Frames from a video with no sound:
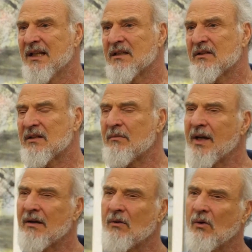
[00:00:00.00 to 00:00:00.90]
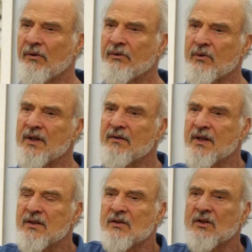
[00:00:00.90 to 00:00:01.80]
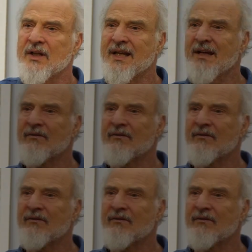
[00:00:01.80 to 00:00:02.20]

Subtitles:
So somehow all 3 of these are going to get